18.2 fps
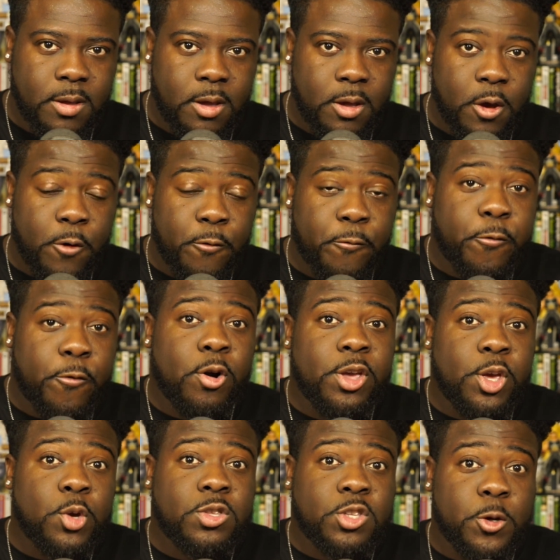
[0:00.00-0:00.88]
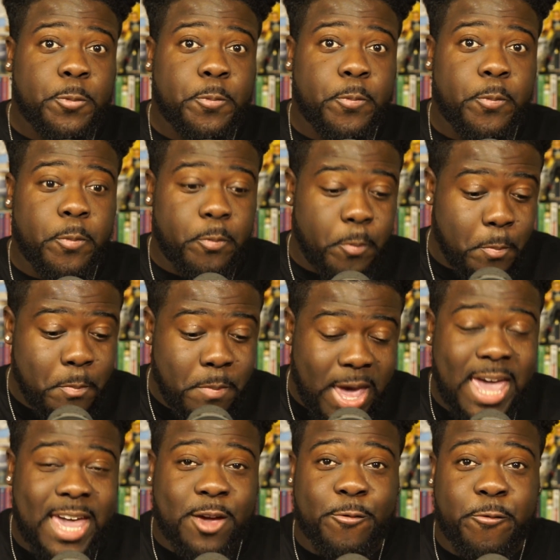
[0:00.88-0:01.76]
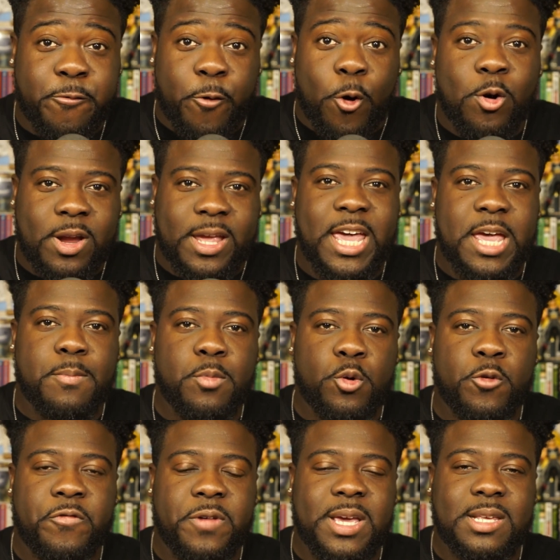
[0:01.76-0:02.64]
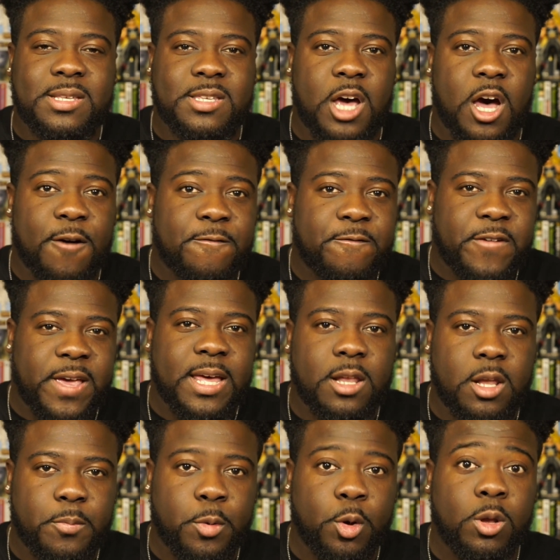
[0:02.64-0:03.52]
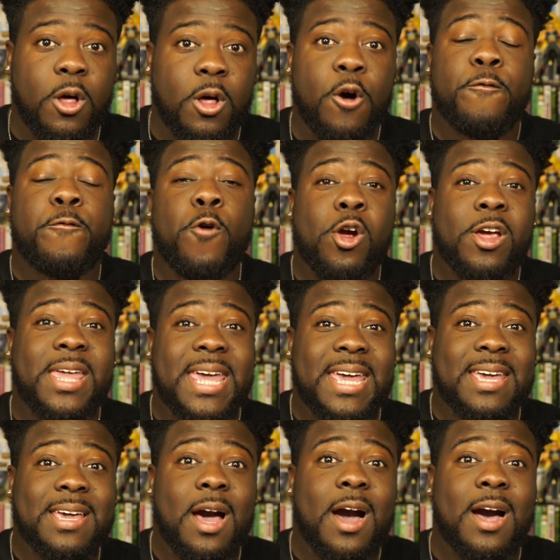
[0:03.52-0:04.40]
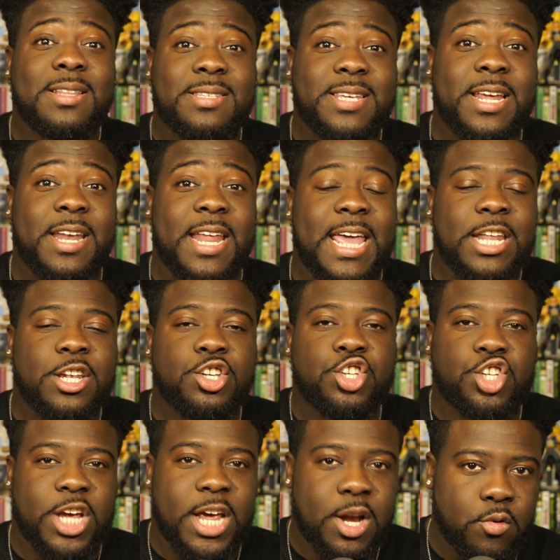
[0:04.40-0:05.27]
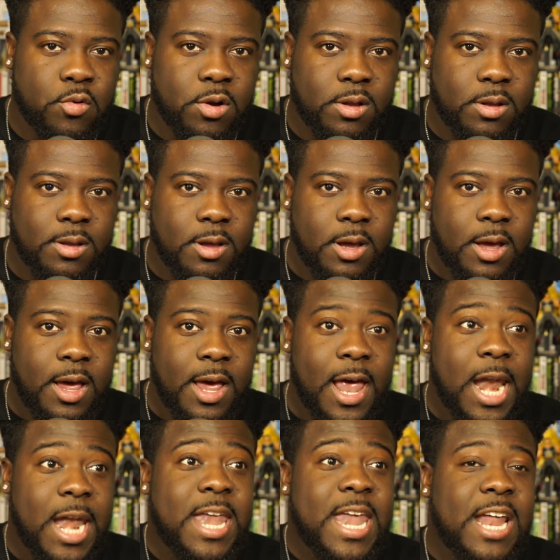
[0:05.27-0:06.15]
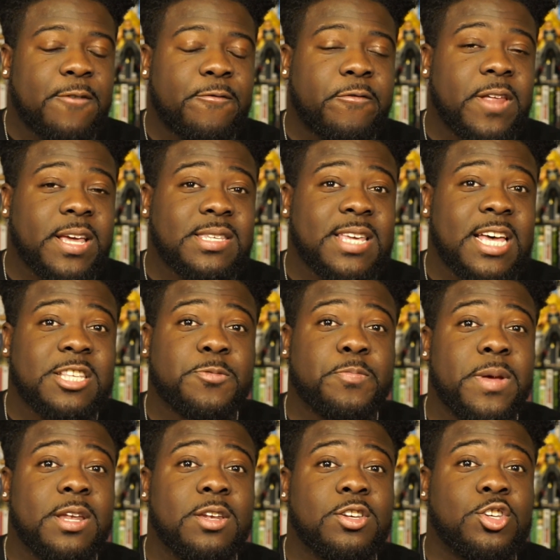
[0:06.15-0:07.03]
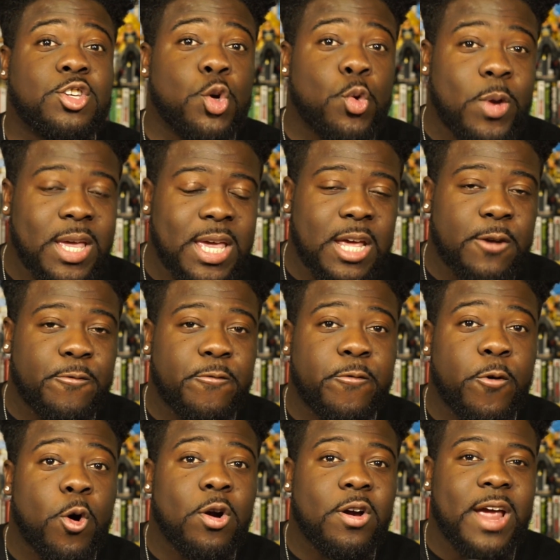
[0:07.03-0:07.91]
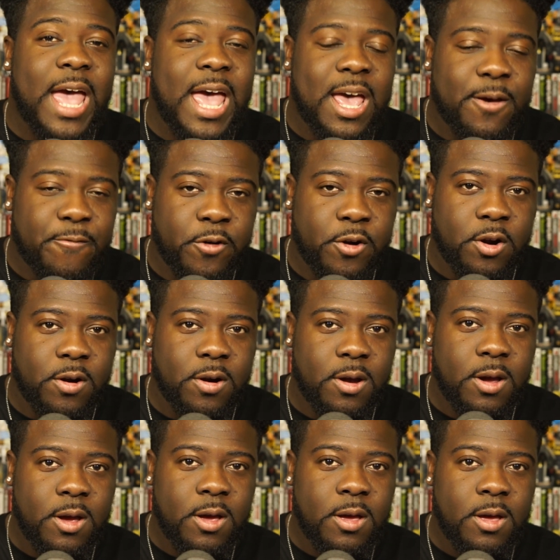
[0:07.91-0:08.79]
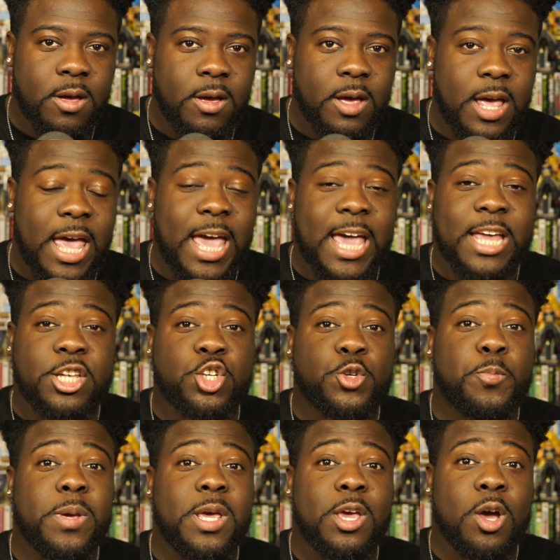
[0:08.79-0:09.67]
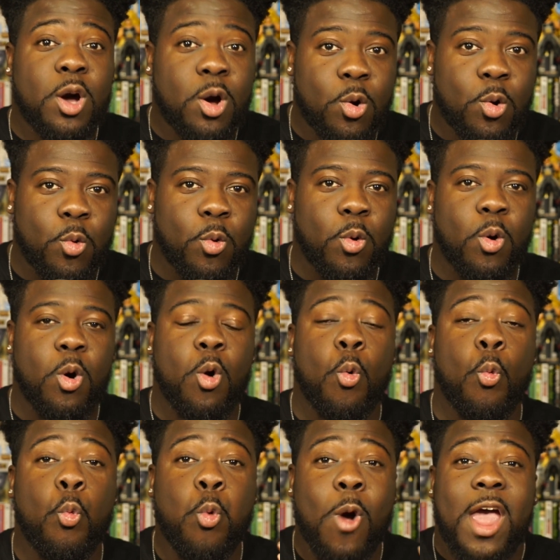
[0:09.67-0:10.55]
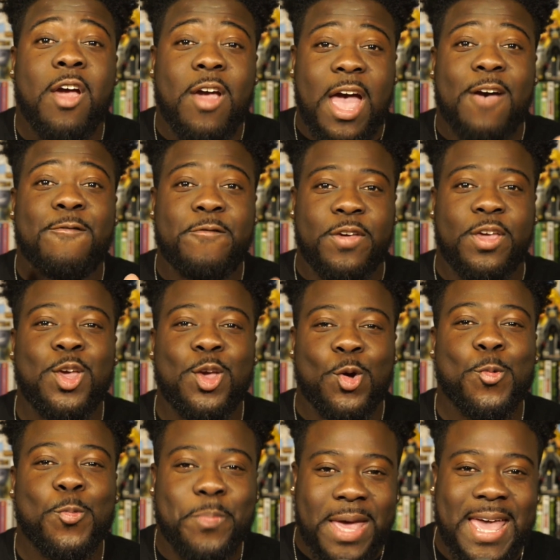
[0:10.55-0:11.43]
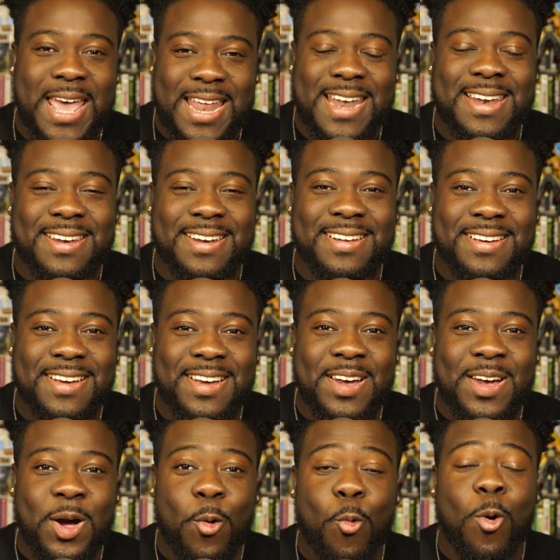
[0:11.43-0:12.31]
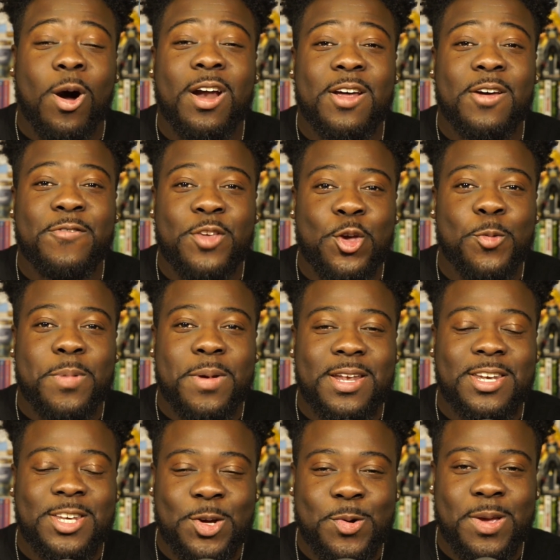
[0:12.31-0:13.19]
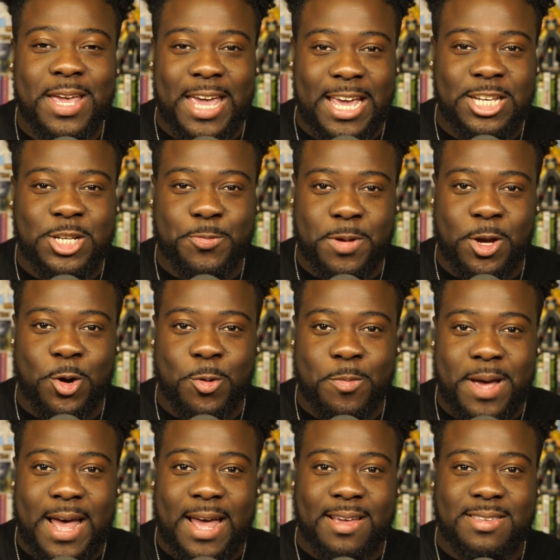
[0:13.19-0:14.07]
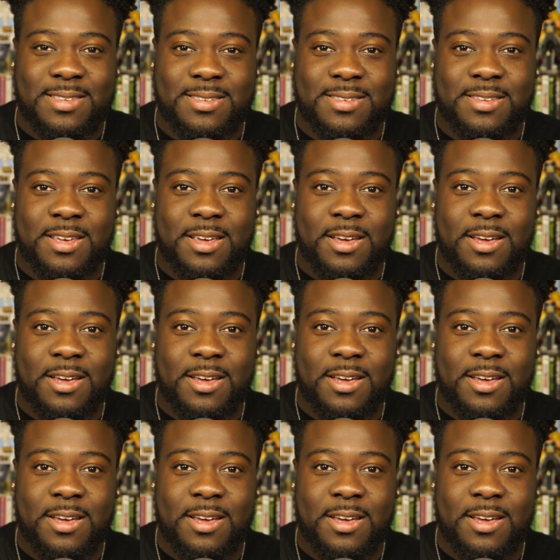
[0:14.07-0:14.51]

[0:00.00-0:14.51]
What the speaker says: for you to make 4K movies available, 4K content in general? Netflix has been doing it forever. HBO, where have you been? What have you been doing, HBO Max?